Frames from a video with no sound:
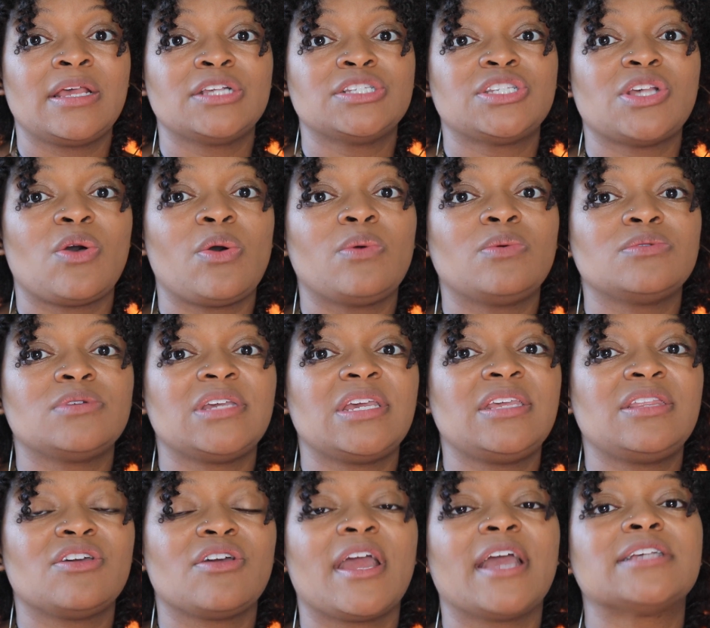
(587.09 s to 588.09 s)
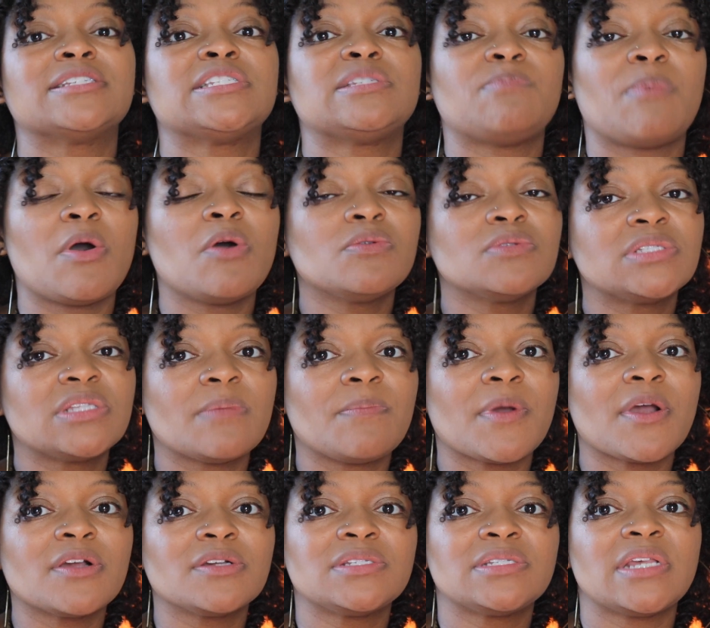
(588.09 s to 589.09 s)
So either expose the
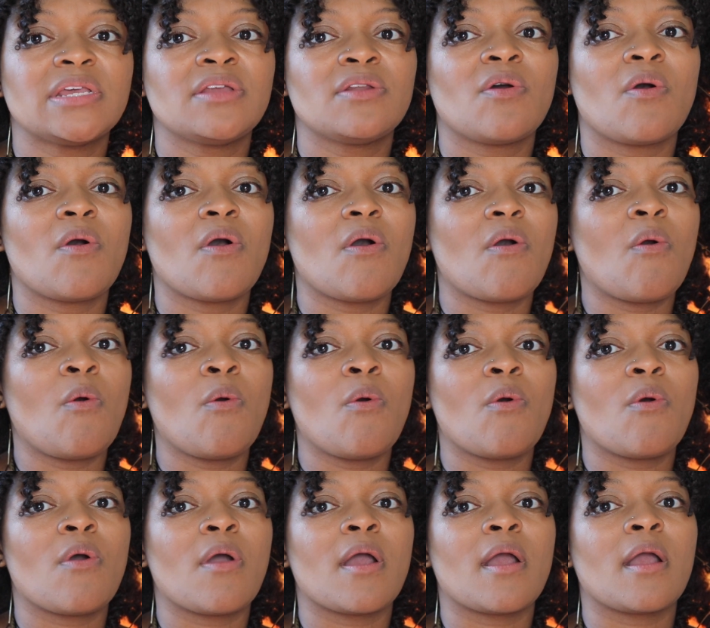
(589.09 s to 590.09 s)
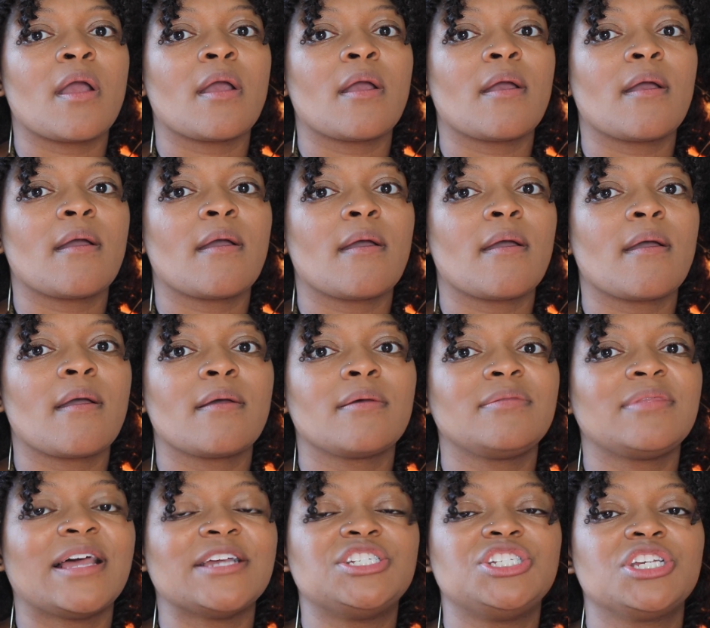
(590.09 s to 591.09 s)
person, or
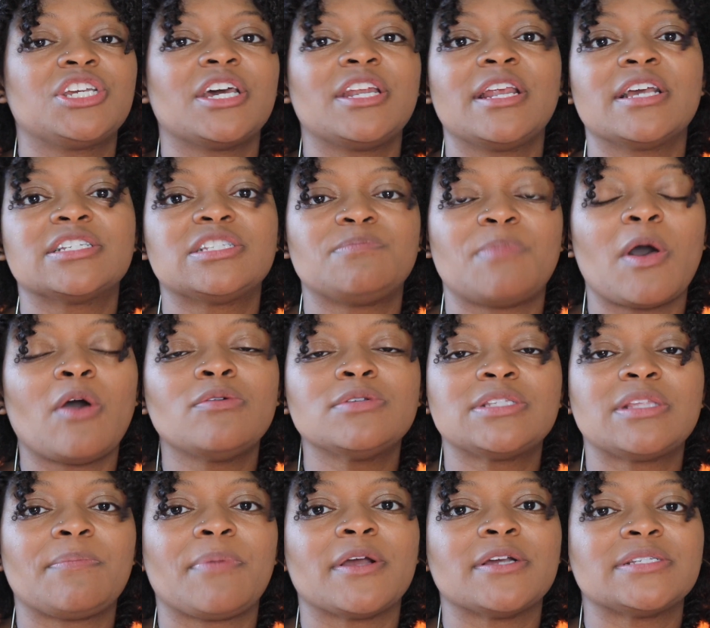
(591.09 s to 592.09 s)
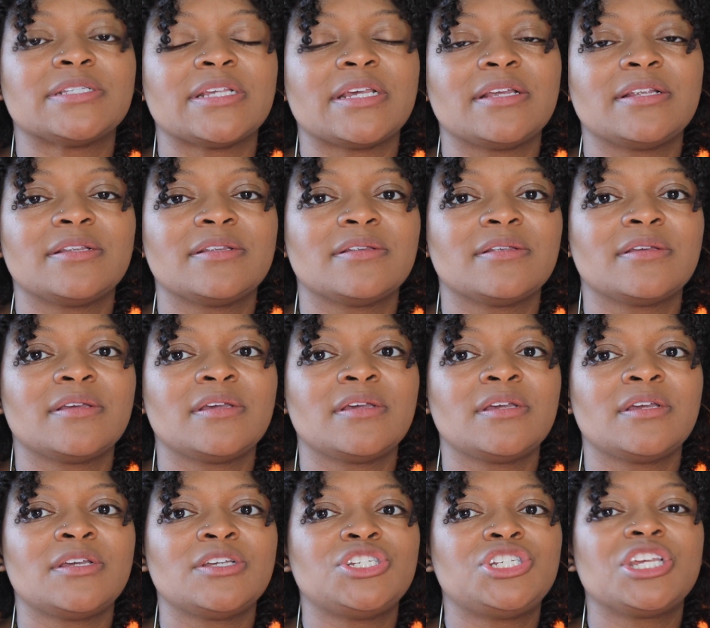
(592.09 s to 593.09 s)
like she couldn't expose the person.
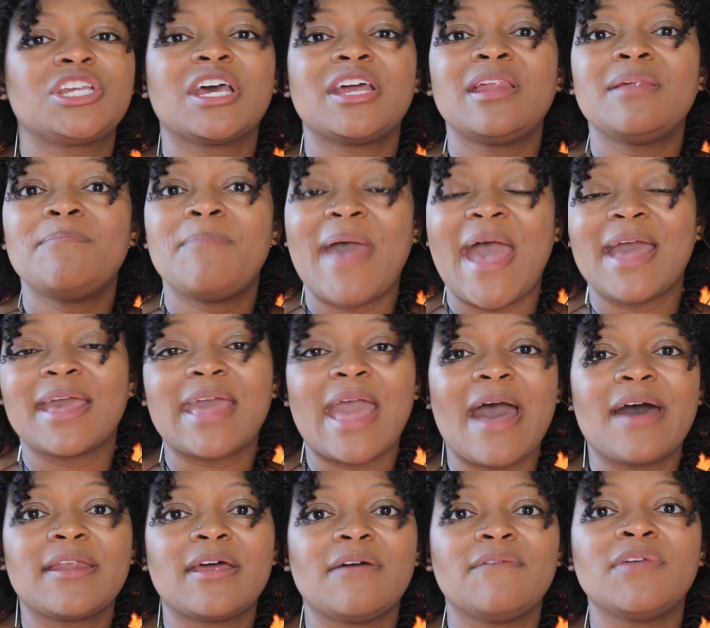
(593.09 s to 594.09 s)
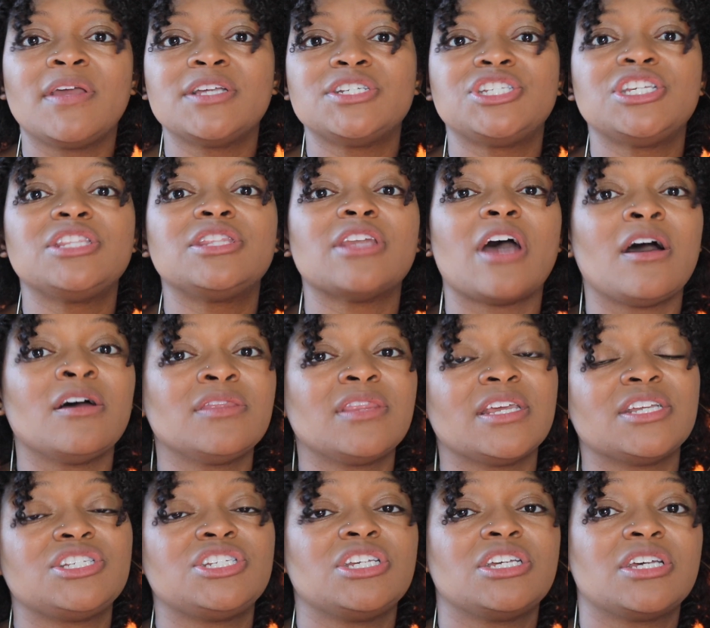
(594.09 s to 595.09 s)
She couldn't back out of it. She thought
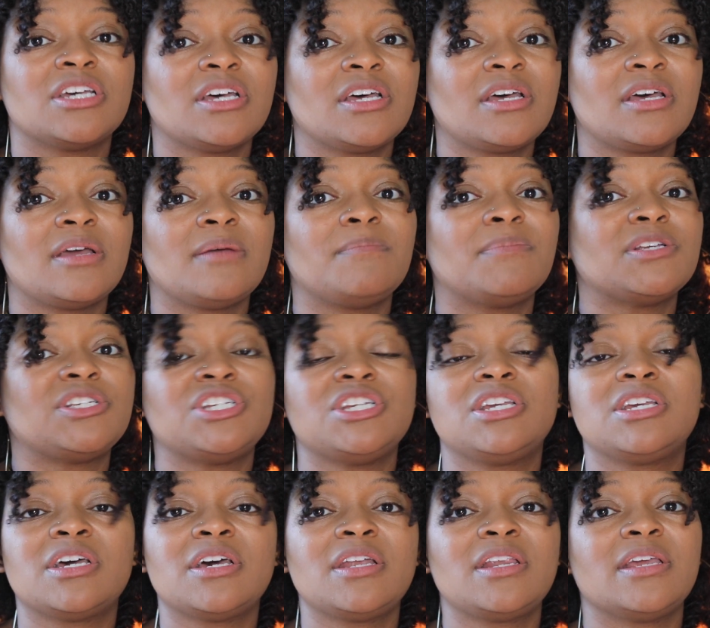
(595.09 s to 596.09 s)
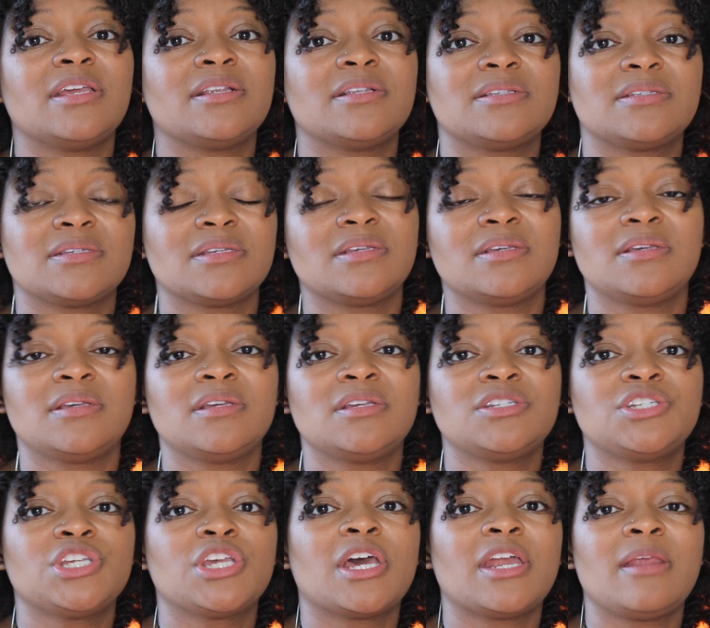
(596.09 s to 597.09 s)
that she could, but she couldn't.
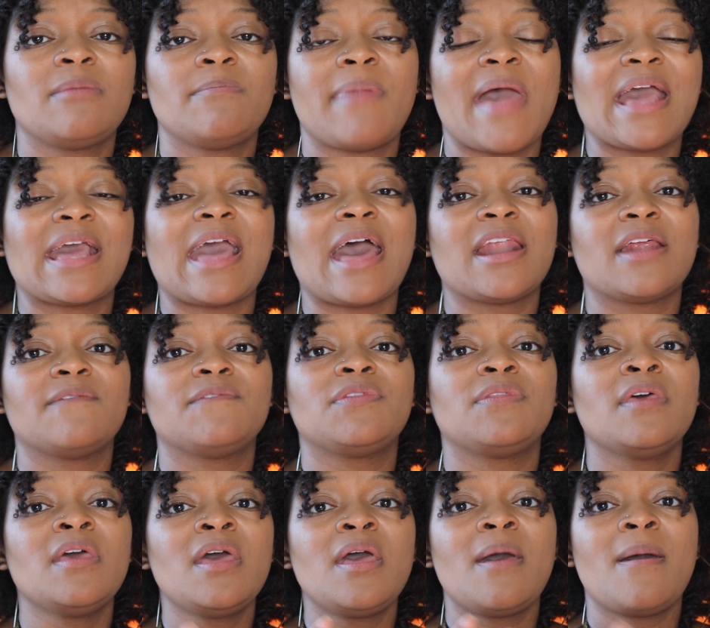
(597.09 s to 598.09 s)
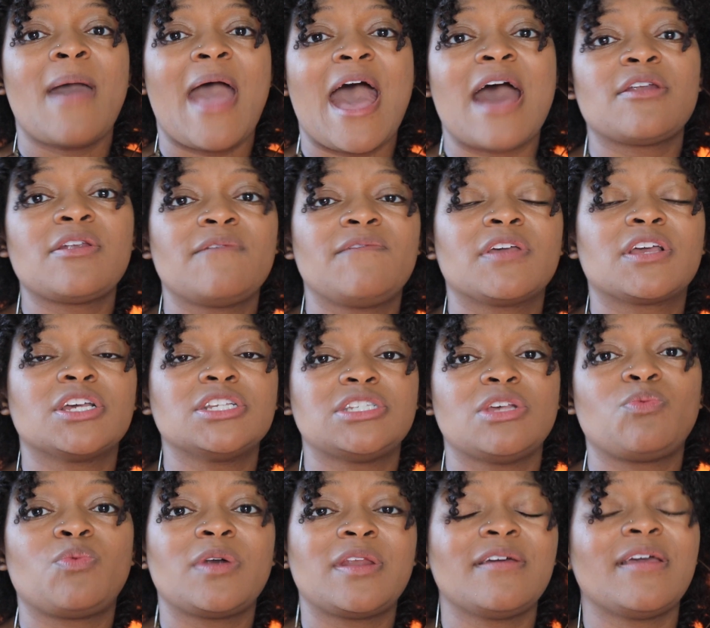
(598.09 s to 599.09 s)
She couldn't back out of it because
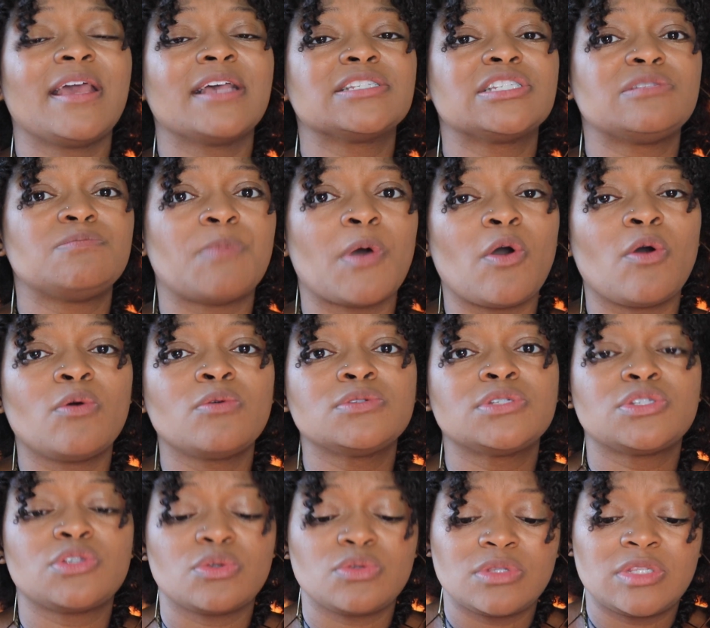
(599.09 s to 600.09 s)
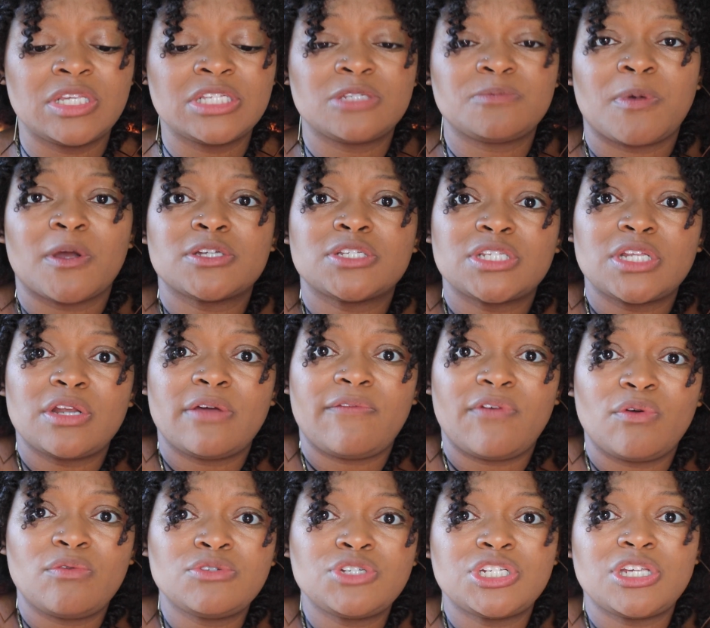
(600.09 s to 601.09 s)
it would have exposed this person of
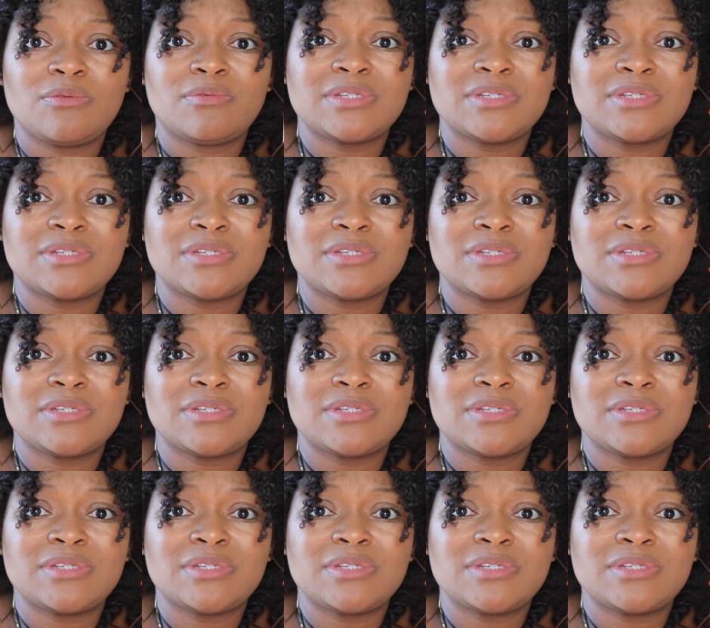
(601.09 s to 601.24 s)
who she